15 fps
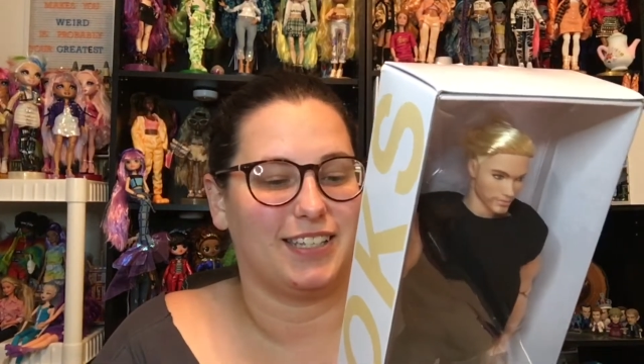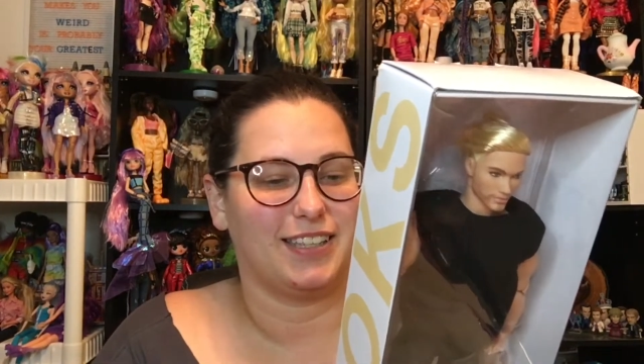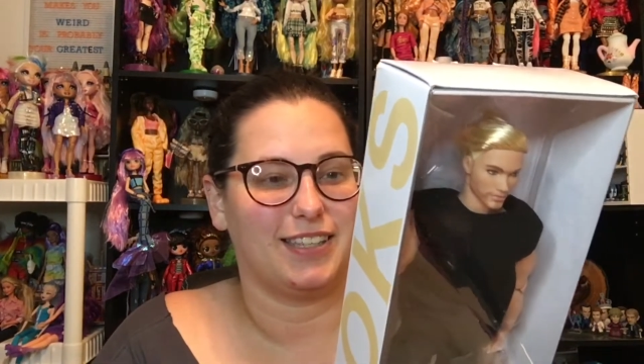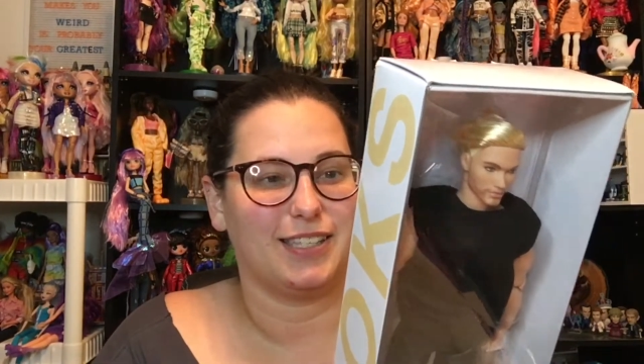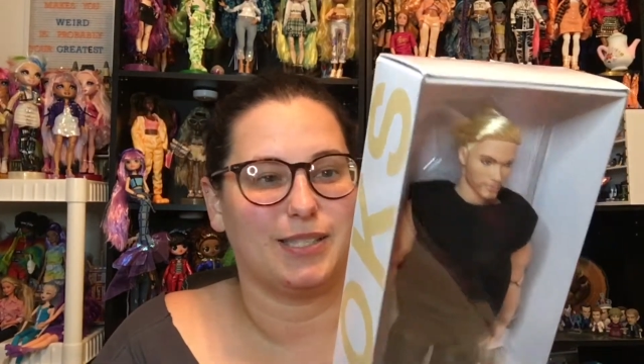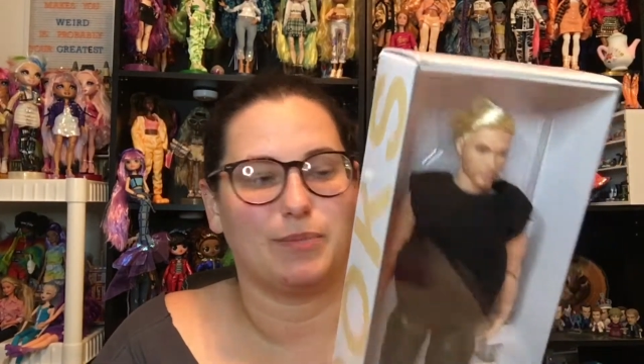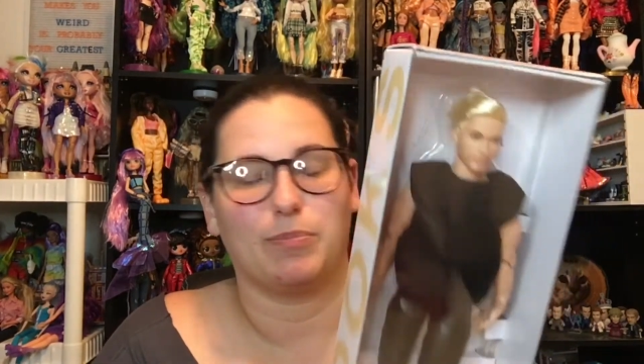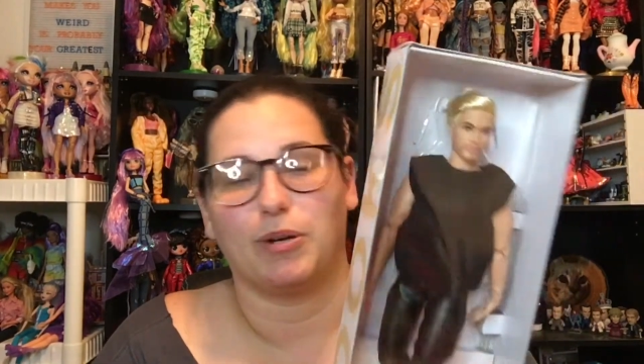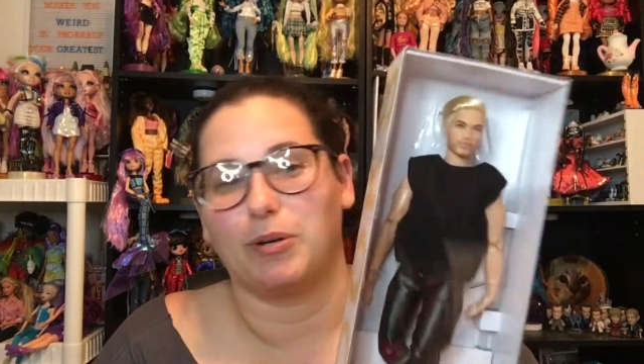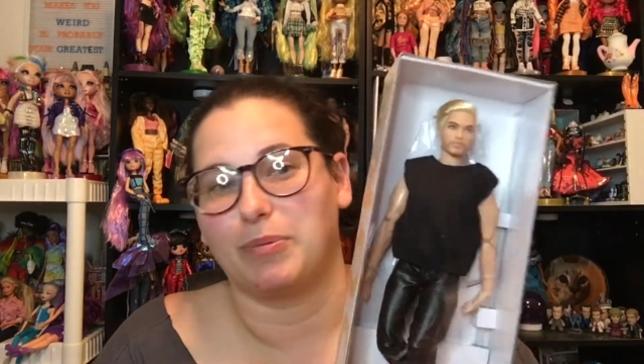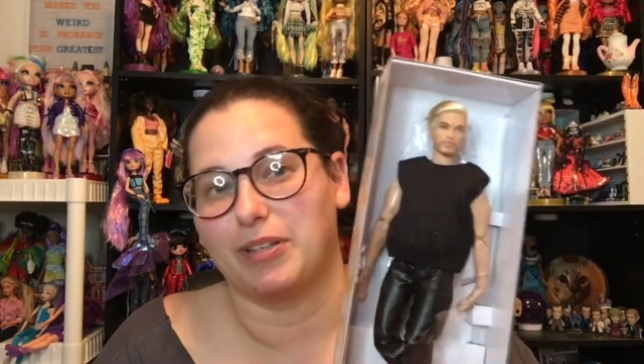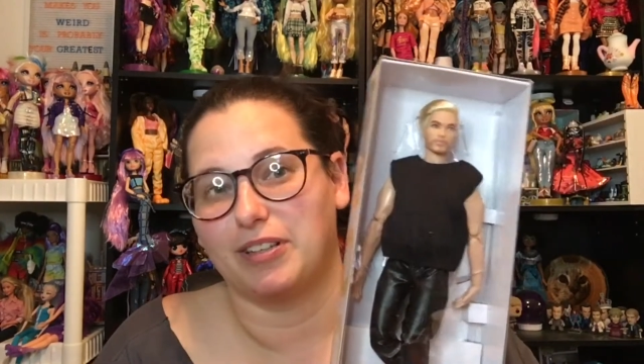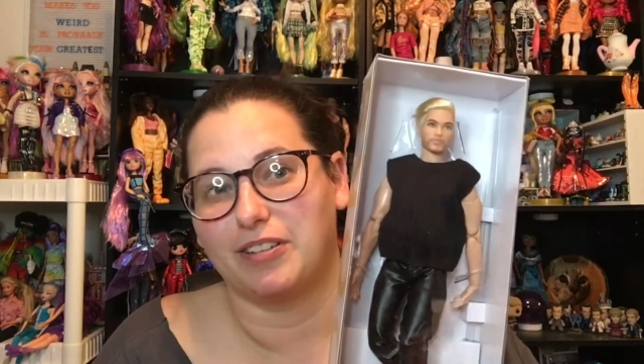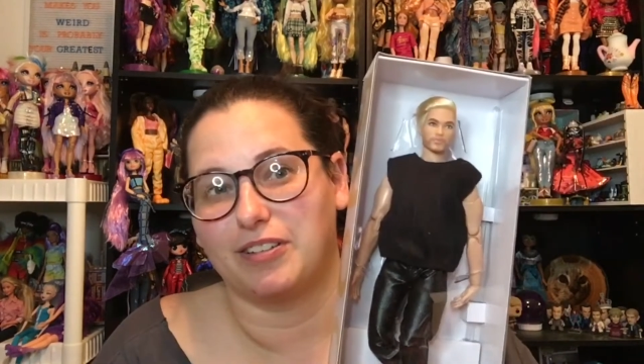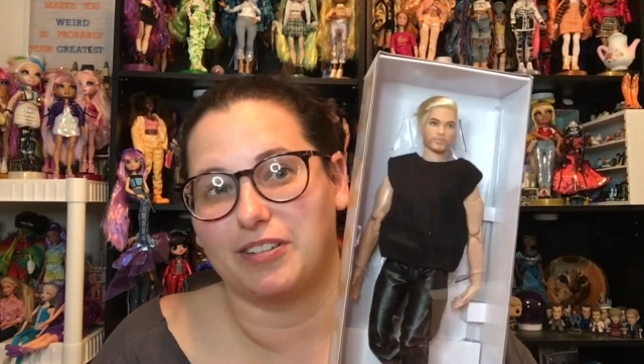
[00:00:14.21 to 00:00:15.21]
this Barbie
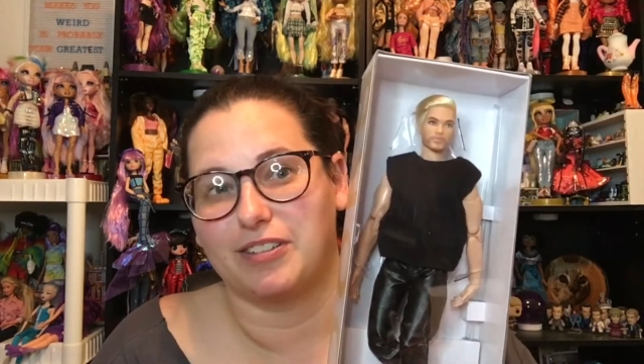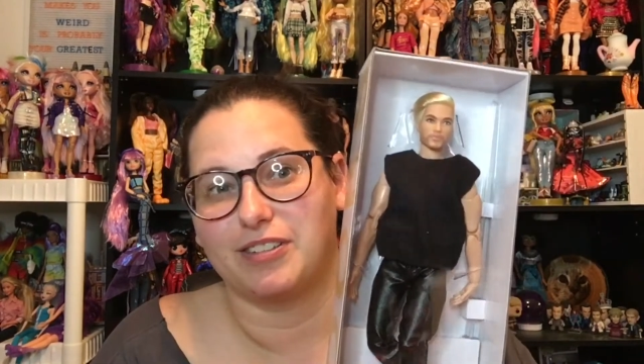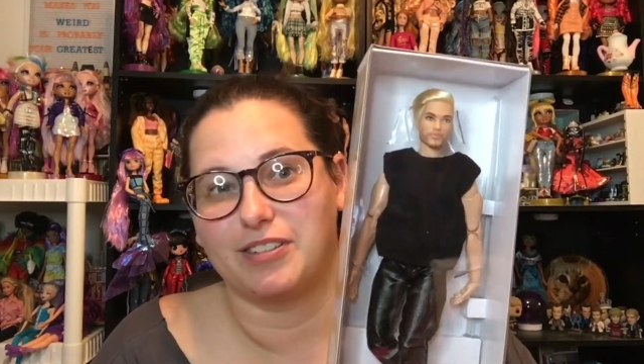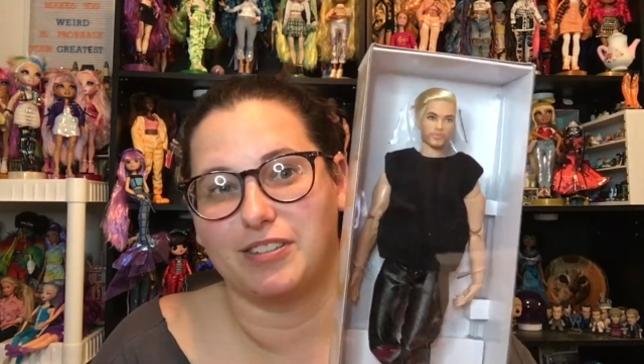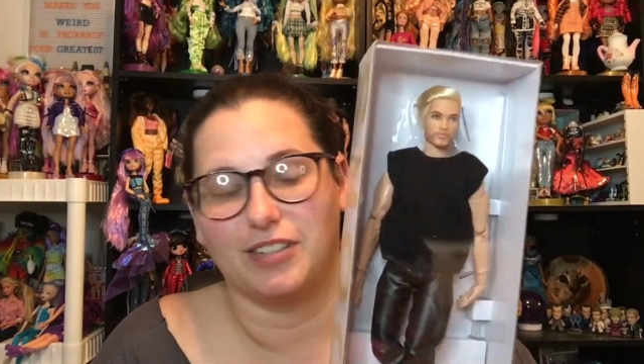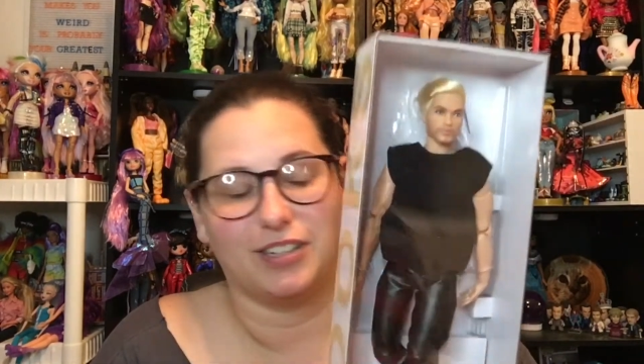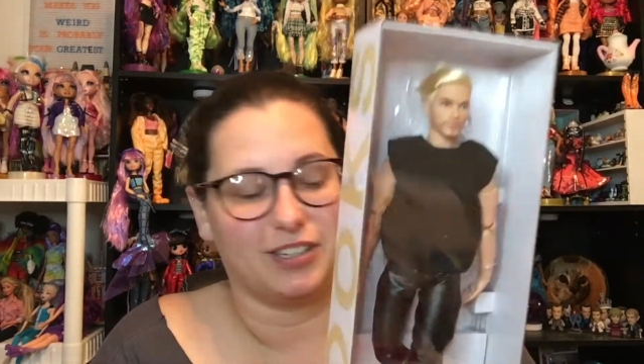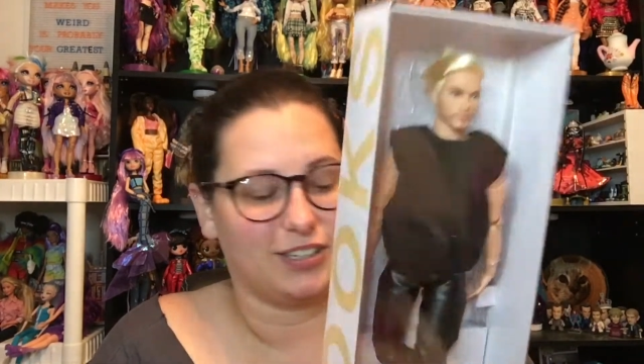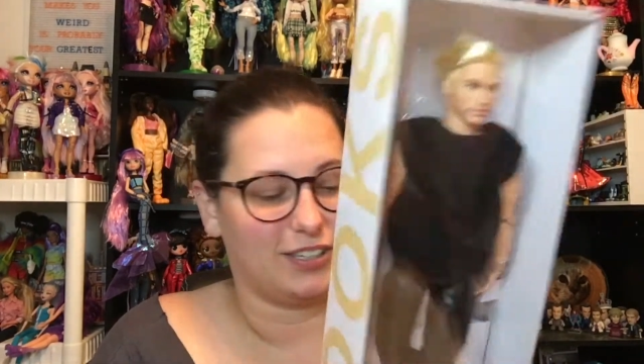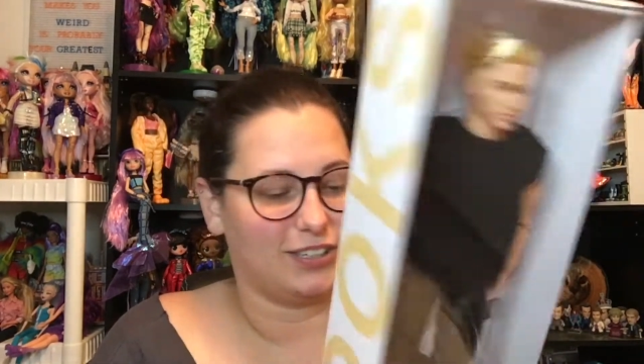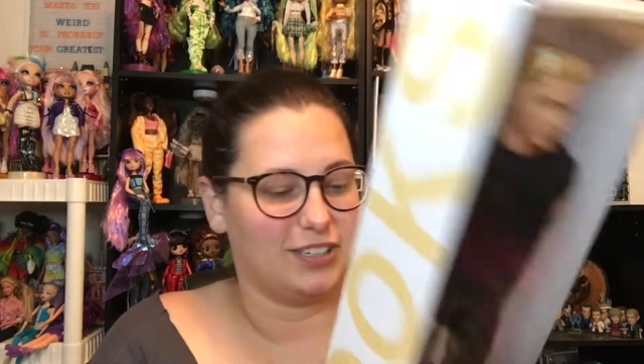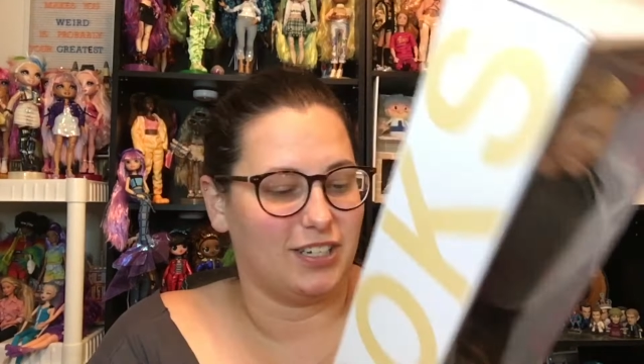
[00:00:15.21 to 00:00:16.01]
Looks doll